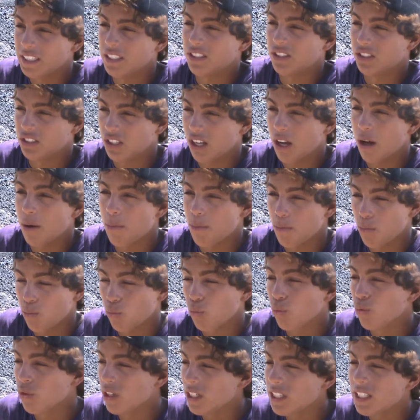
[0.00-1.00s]
some
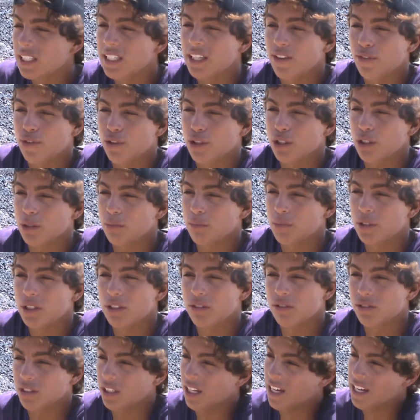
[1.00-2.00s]
really difficult
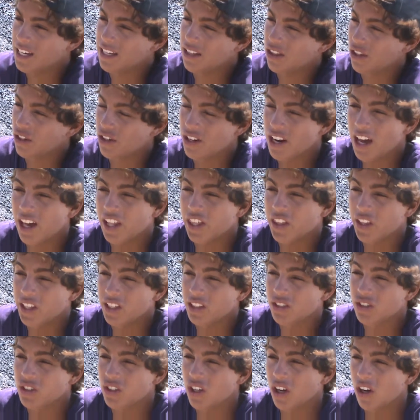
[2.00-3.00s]
moves like they're
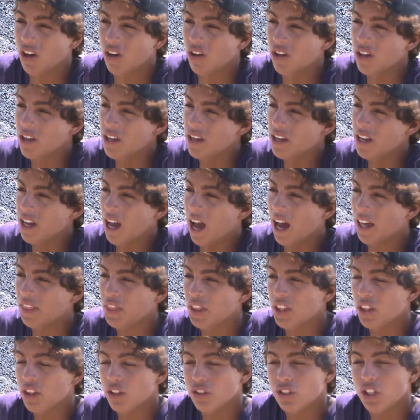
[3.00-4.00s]
nothing. So I
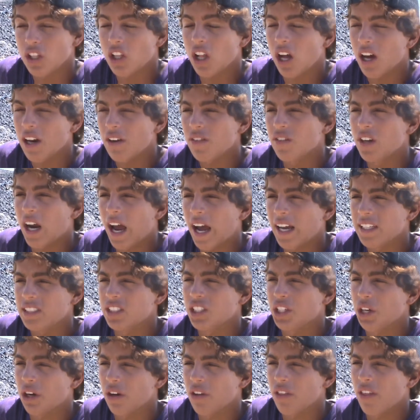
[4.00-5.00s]
think there's a lot of
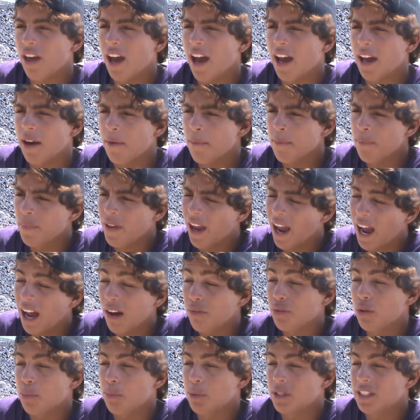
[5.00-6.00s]
guys here that
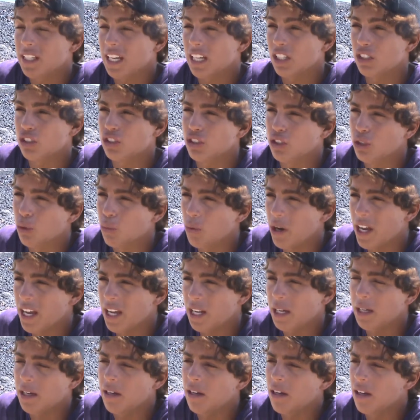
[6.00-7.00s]
have the potential to
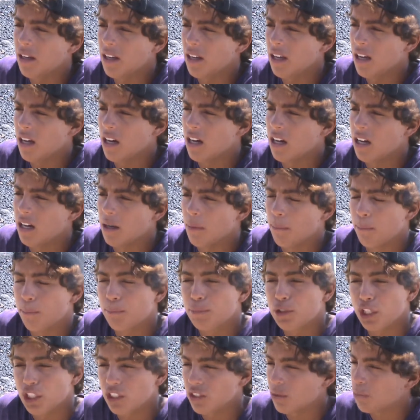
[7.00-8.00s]
win.
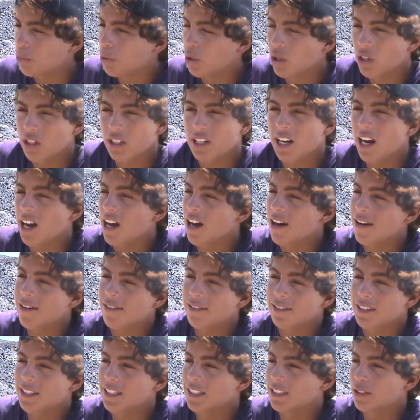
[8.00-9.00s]
Jason
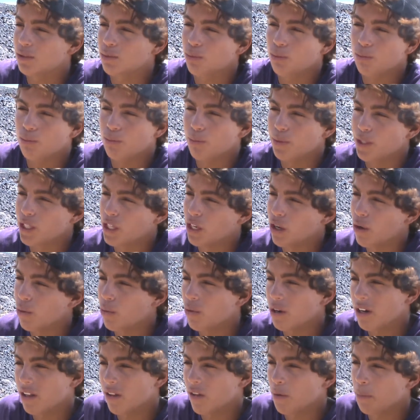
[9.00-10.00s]
Polikow, he's, you know,
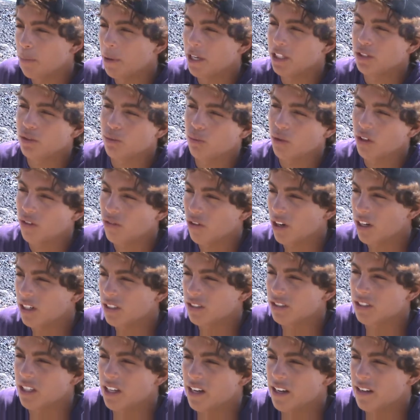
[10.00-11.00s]
one of the best wave
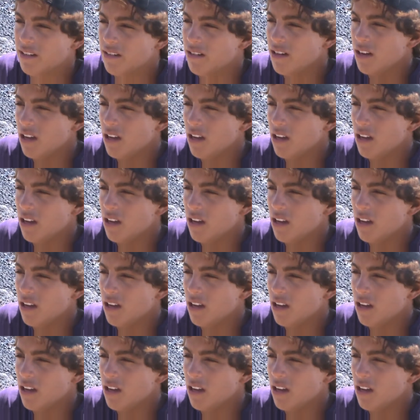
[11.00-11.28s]
riders that